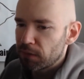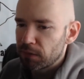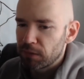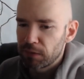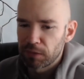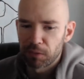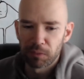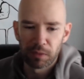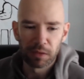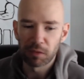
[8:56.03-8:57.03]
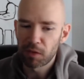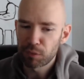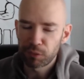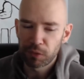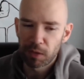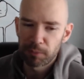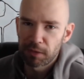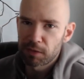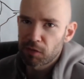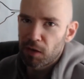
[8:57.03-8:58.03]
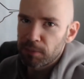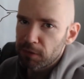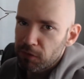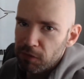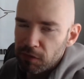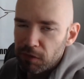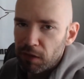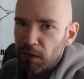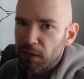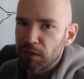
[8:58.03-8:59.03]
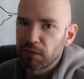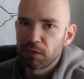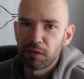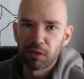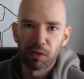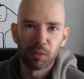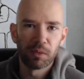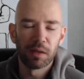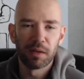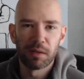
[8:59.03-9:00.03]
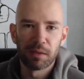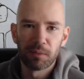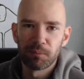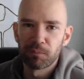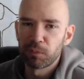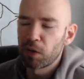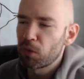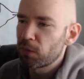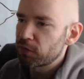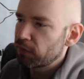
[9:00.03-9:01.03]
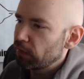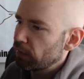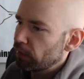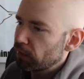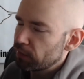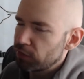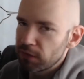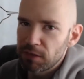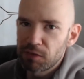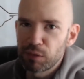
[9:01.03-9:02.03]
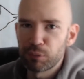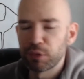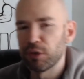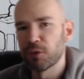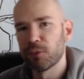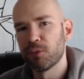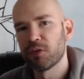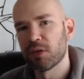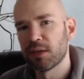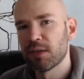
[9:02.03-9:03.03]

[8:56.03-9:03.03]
you know, and a lot of you come in as hobbyists, and you know, we all watch the GDC videos, and